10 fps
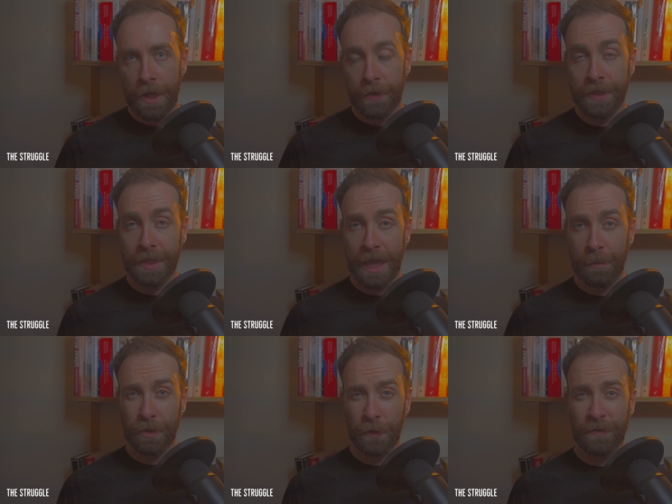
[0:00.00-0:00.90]
This is
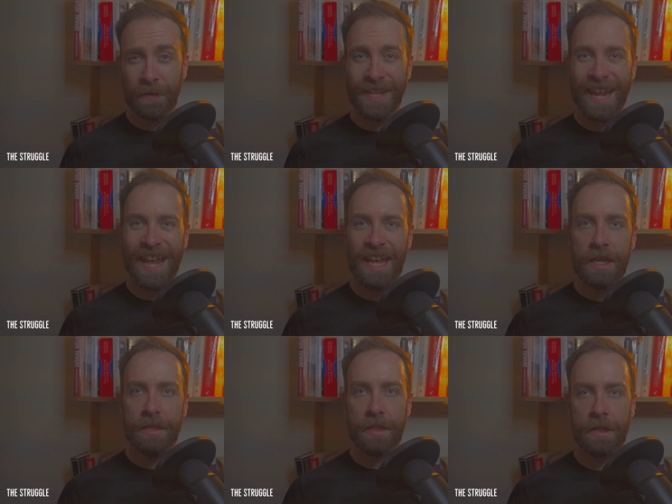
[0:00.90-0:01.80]
episode
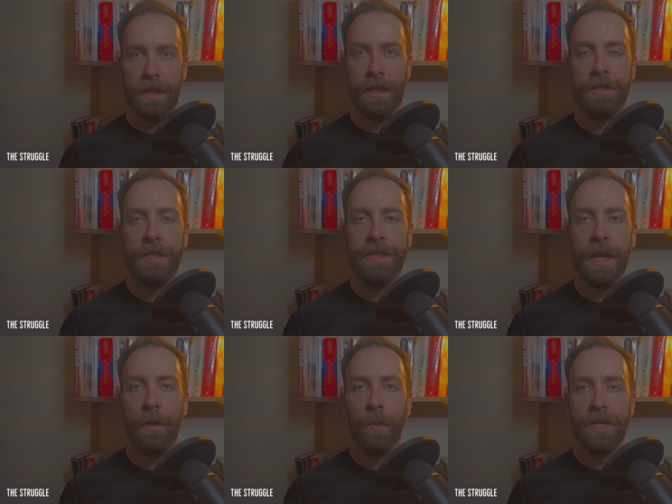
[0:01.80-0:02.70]
58, and
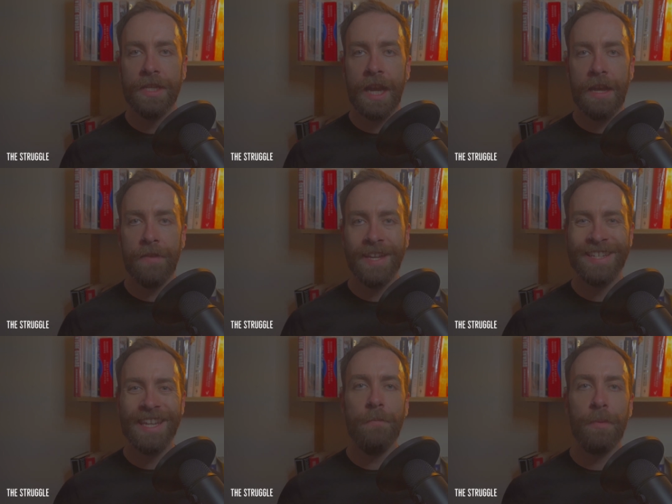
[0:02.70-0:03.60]
today we're diving
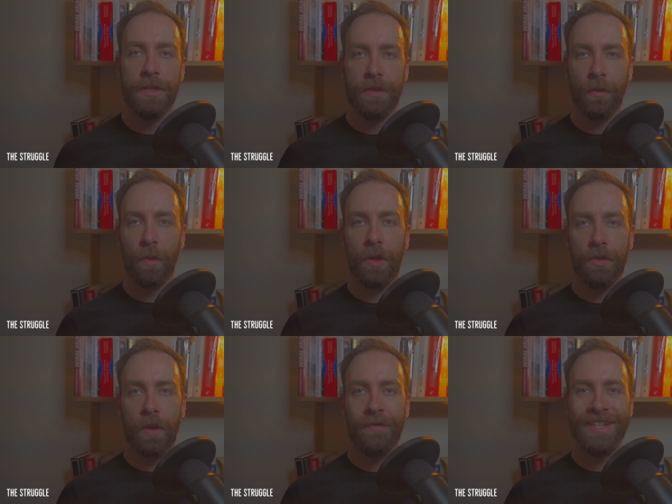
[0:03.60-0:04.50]
deep into the
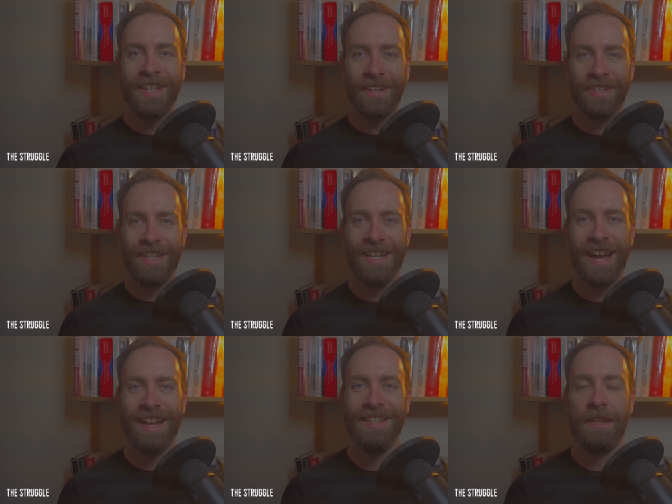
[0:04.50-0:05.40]
world of addiction
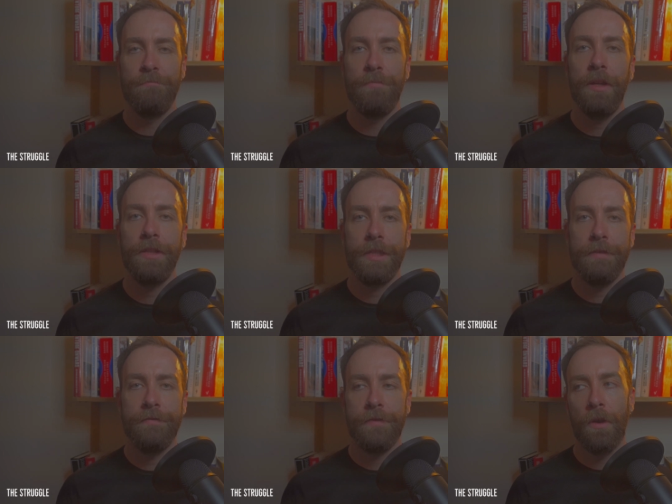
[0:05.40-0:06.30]
and
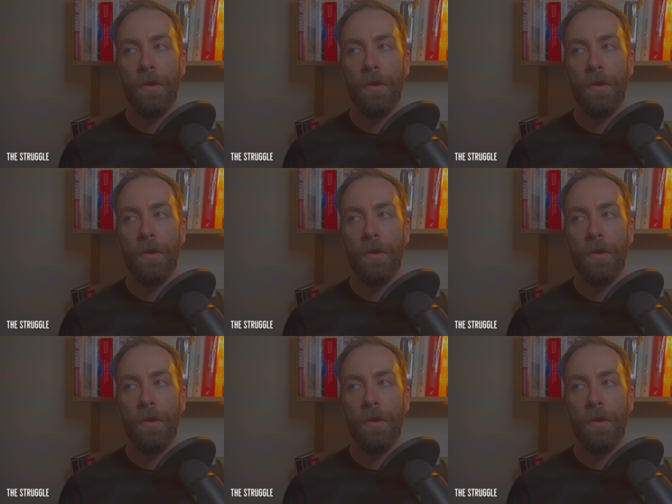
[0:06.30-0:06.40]
compulsive